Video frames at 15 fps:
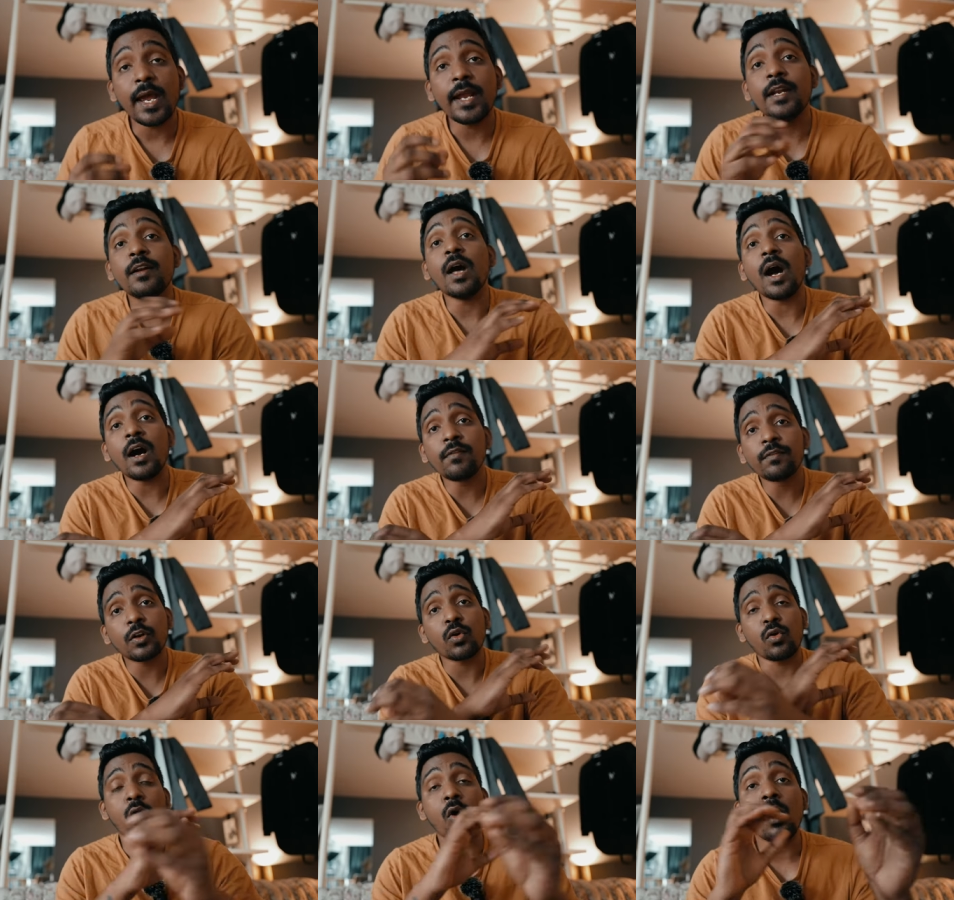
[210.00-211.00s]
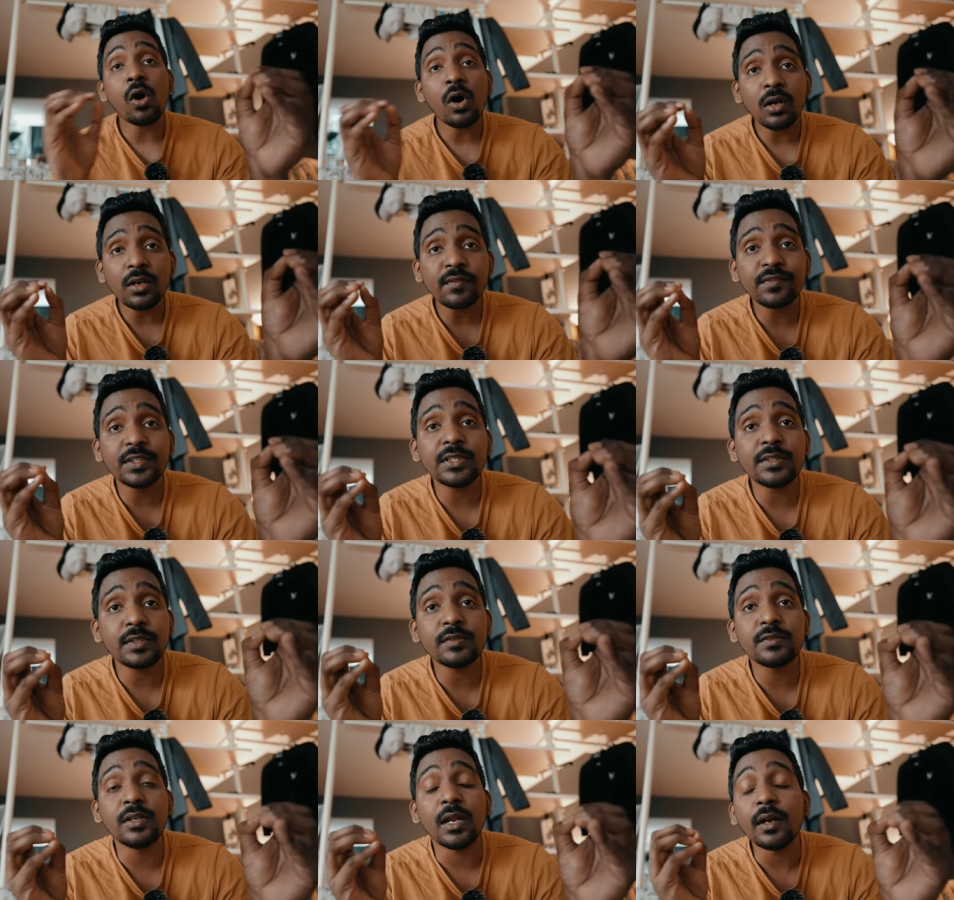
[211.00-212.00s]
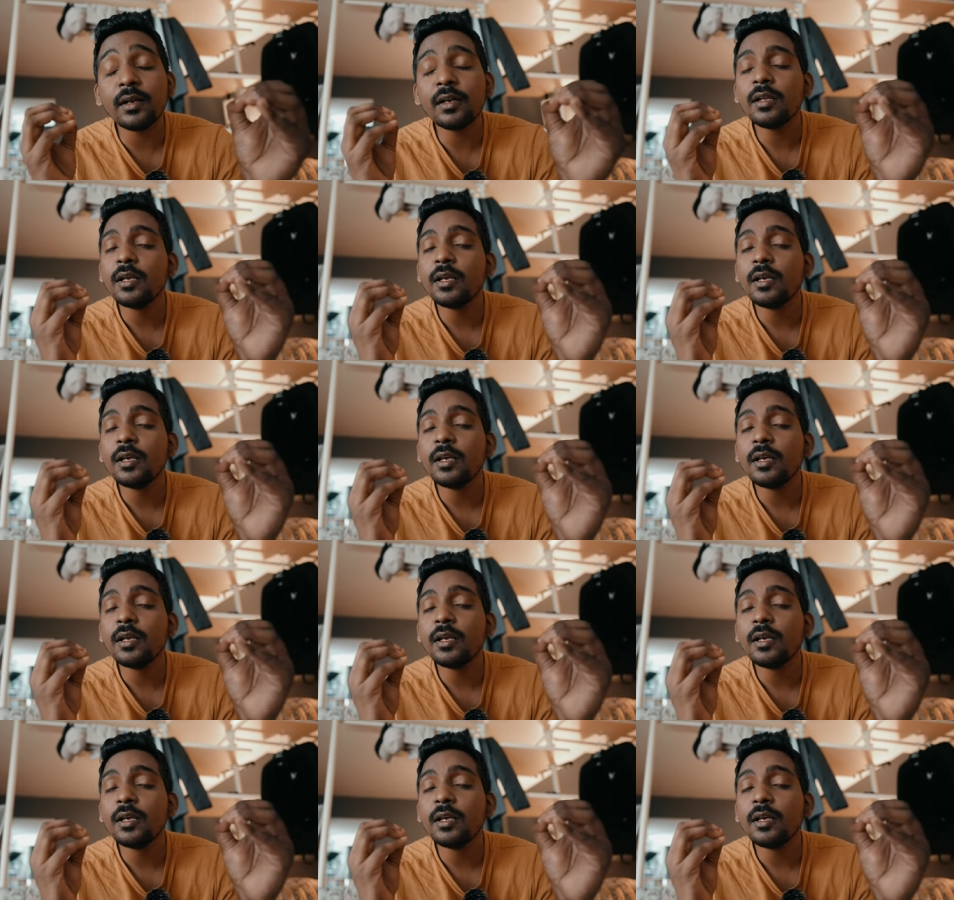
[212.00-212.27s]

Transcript: and after all of this is done